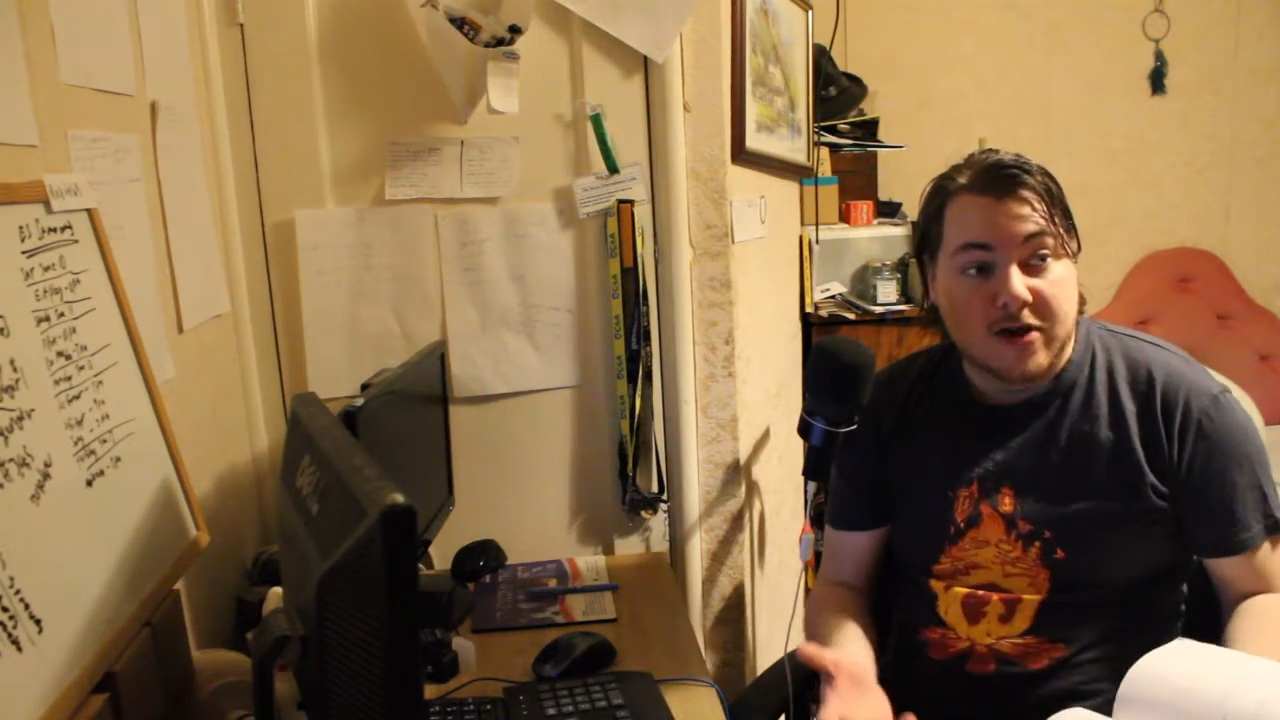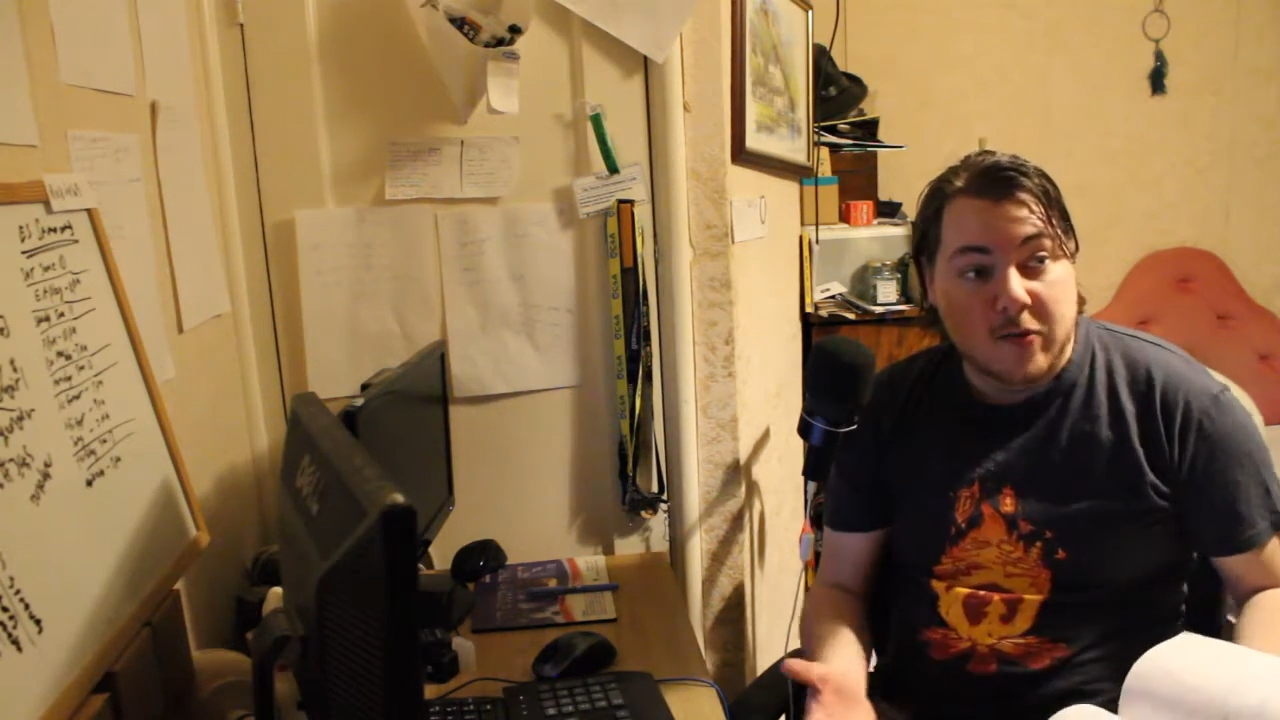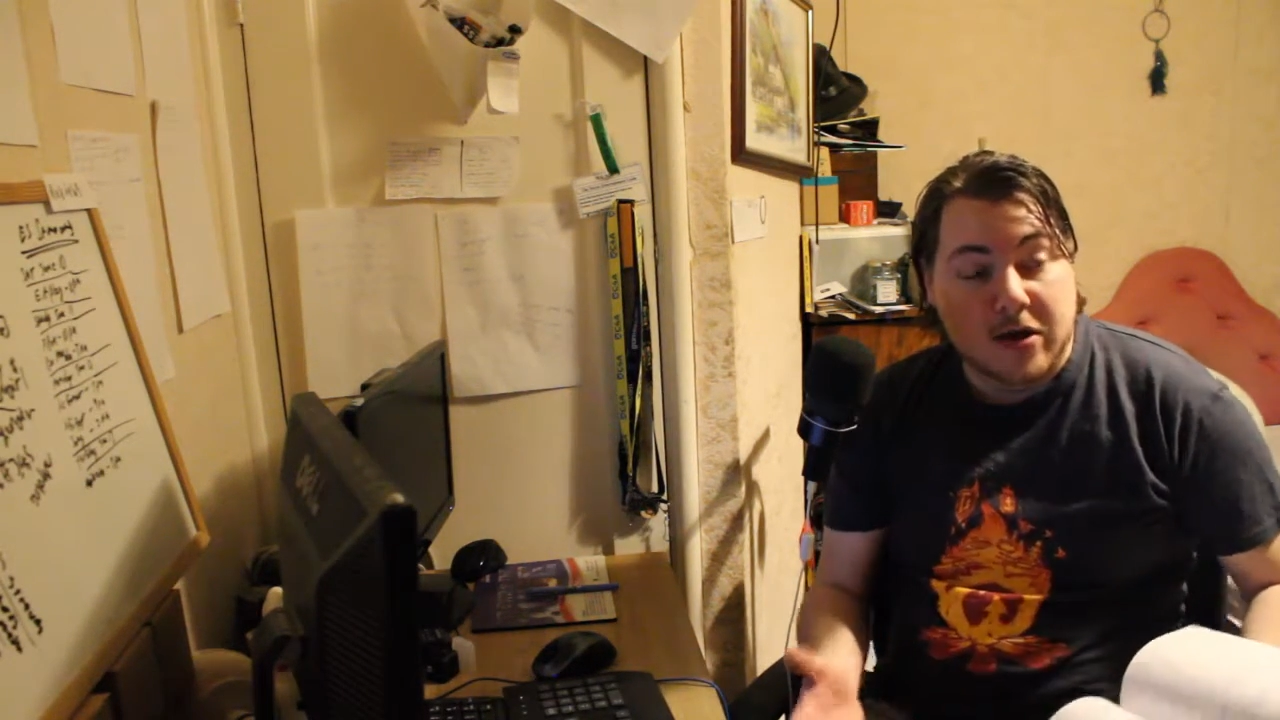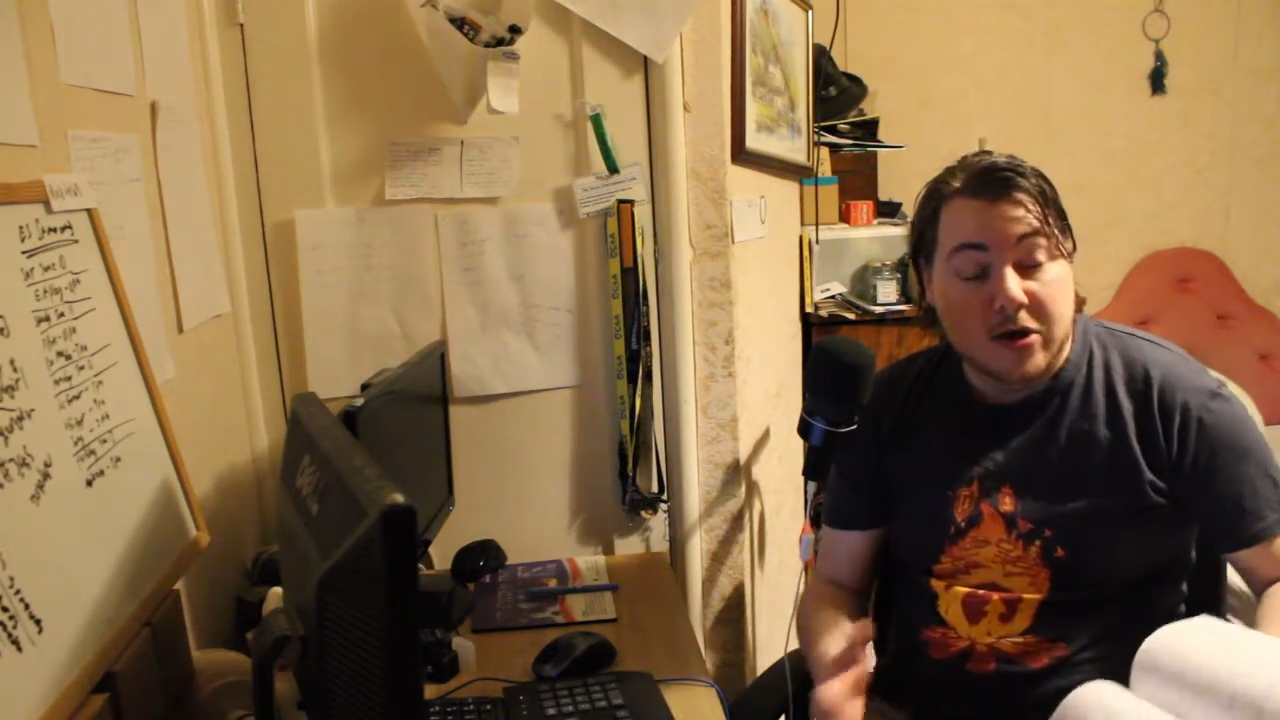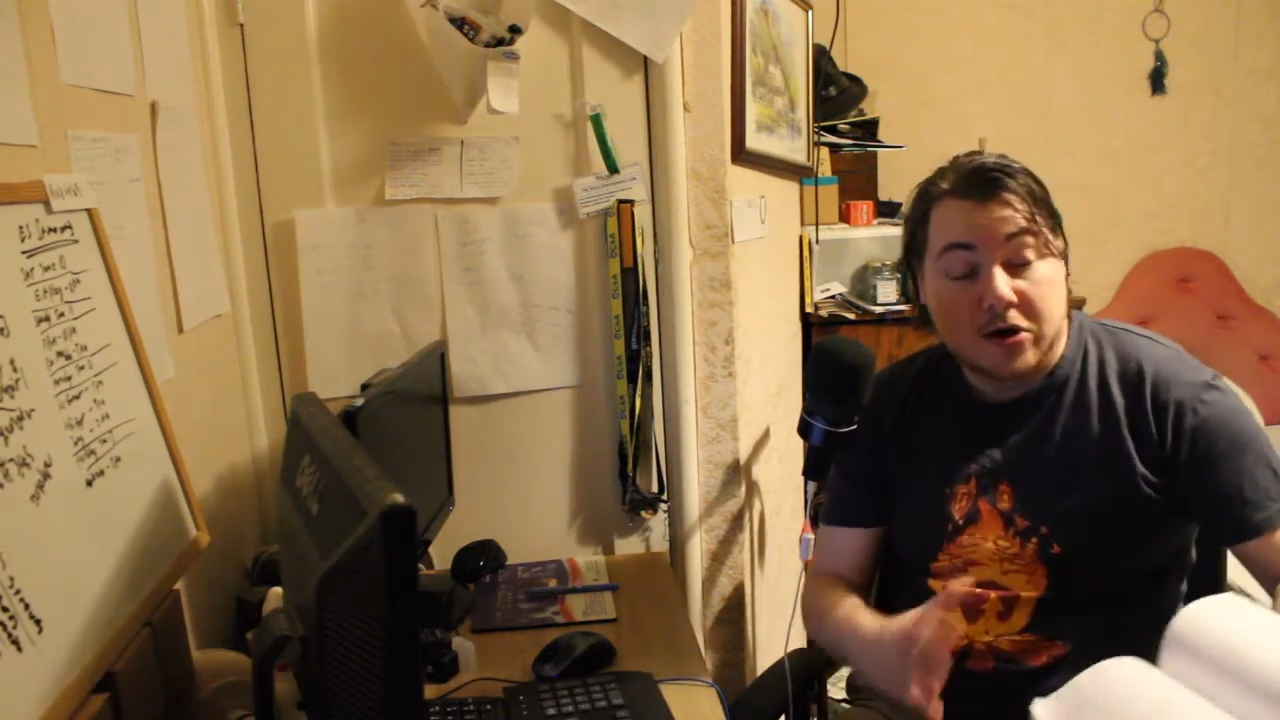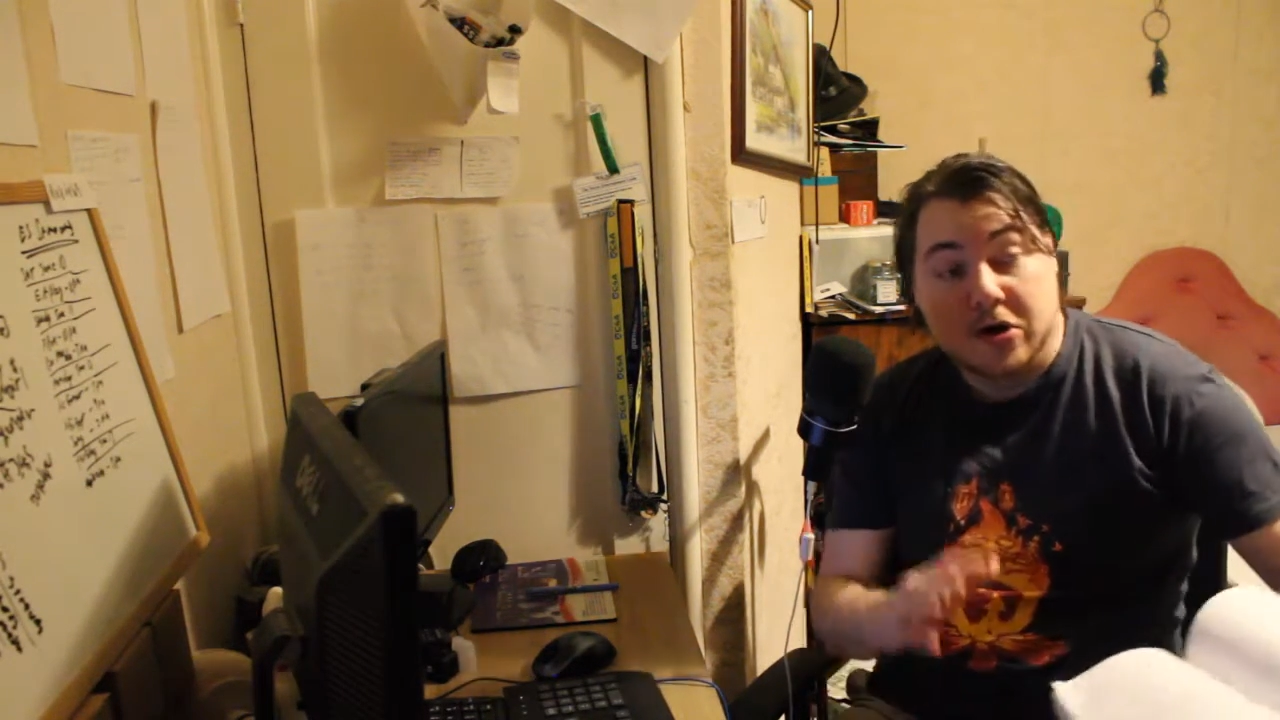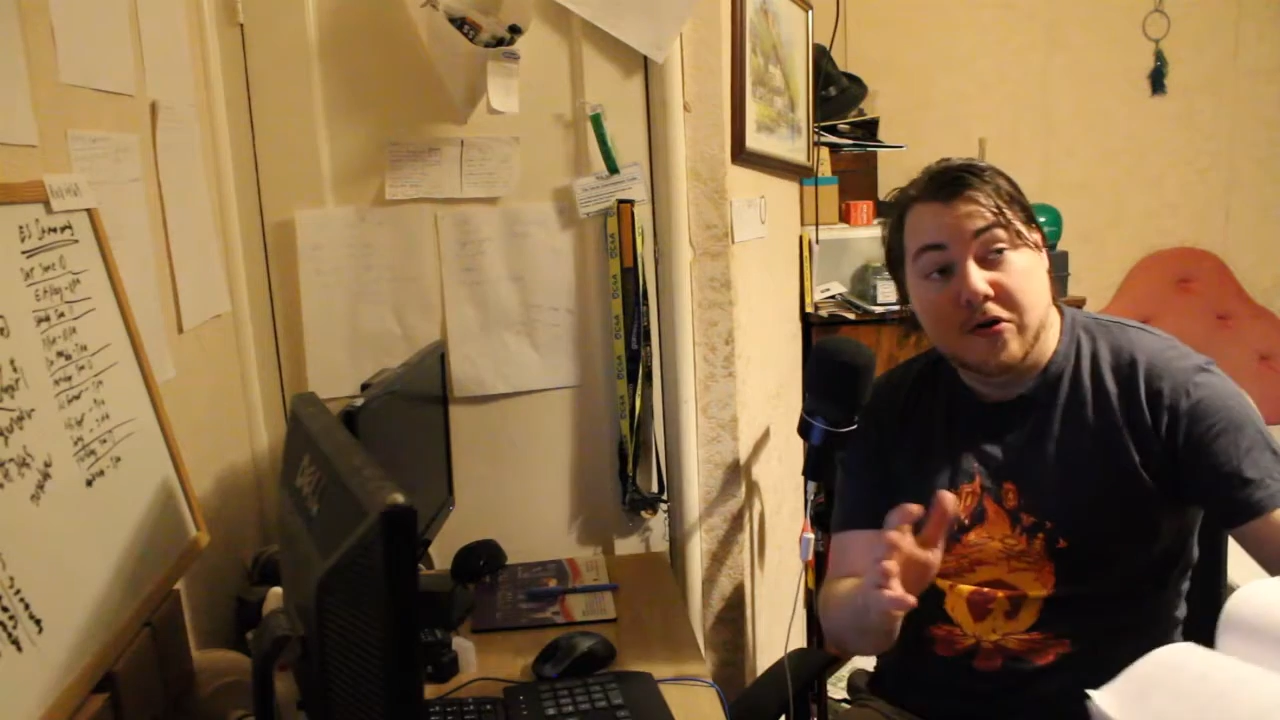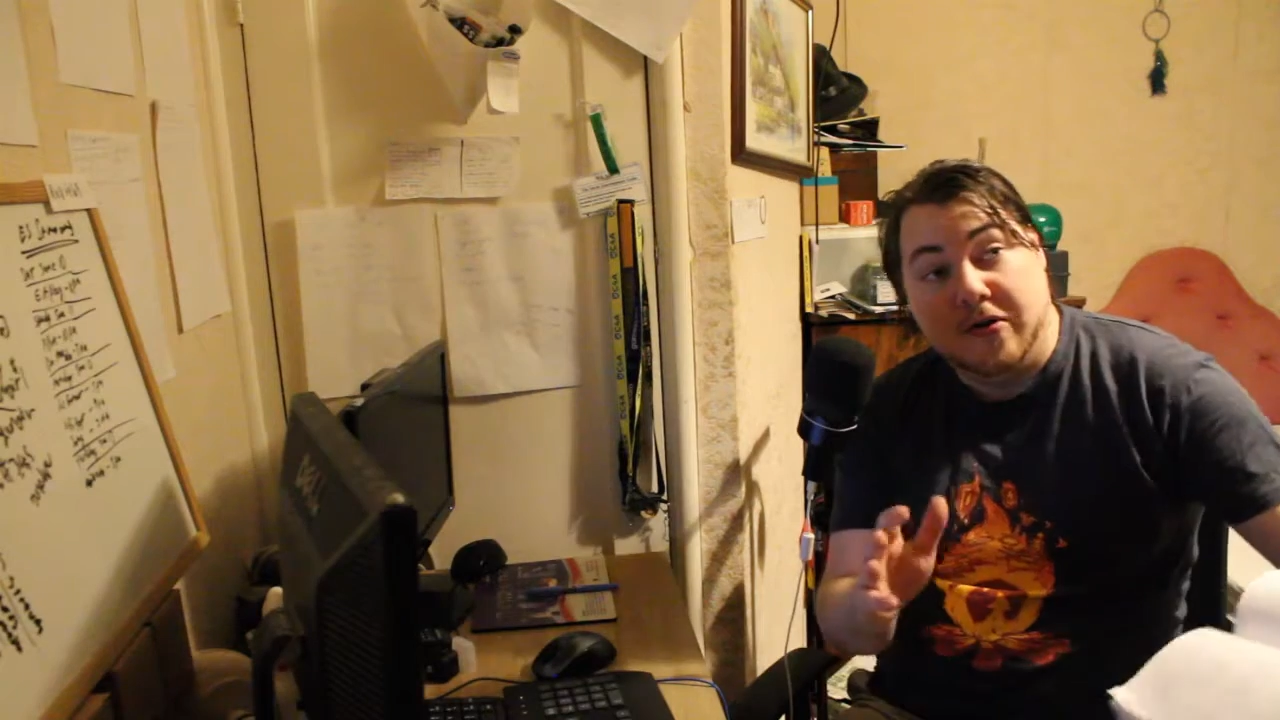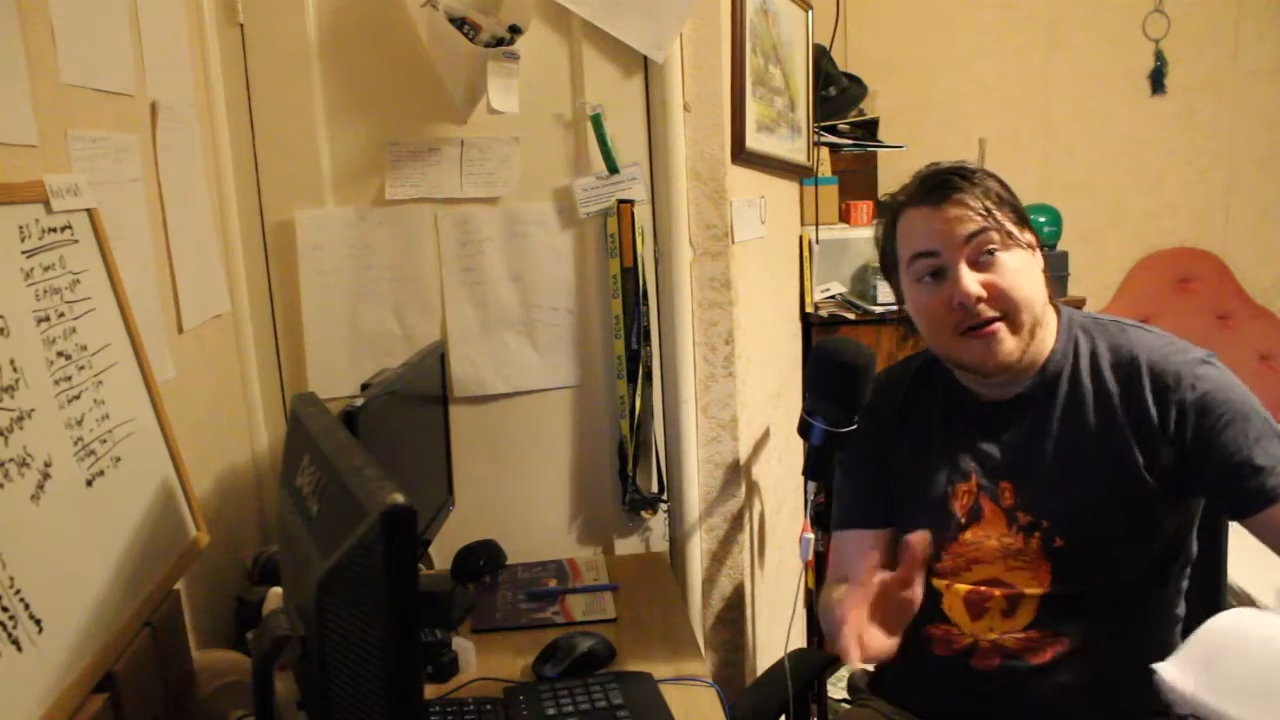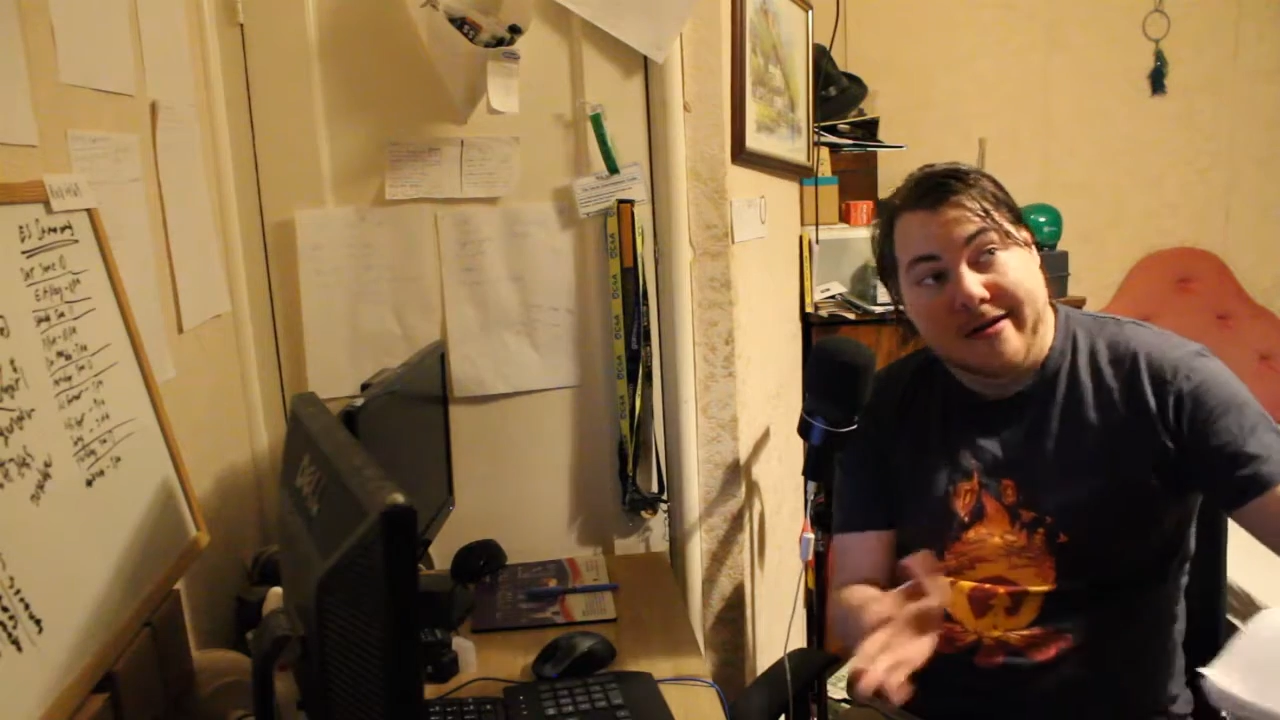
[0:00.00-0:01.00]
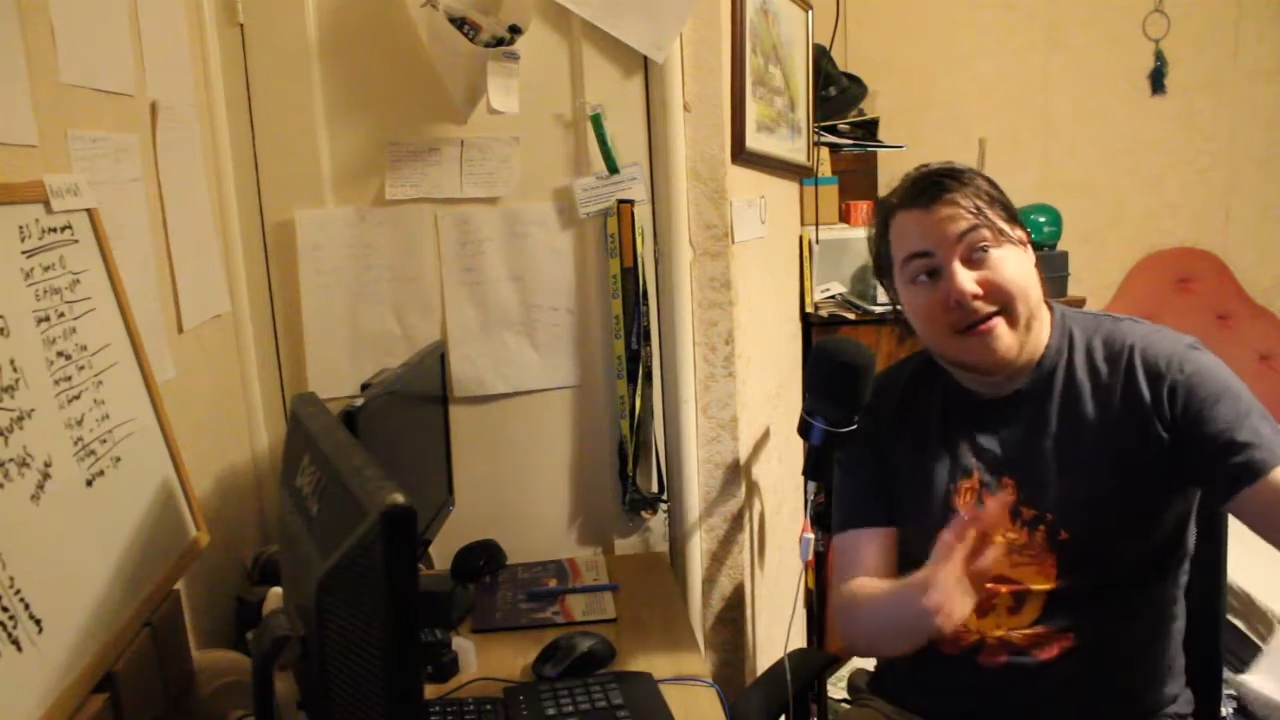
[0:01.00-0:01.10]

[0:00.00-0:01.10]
going, look,